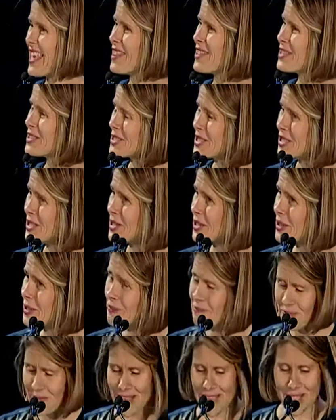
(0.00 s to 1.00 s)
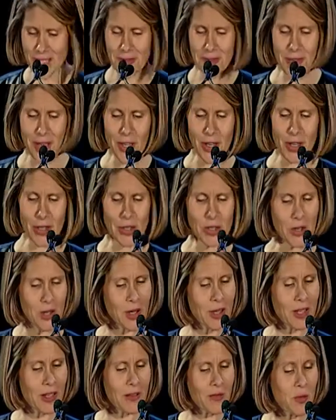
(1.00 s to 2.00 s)
This year, as a fun
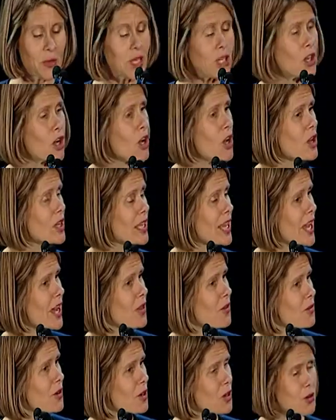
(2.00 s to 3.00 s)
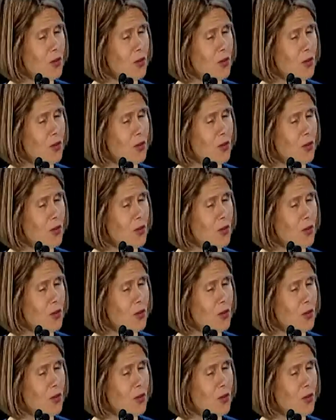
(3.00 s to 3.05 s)
alternative, we can all gather on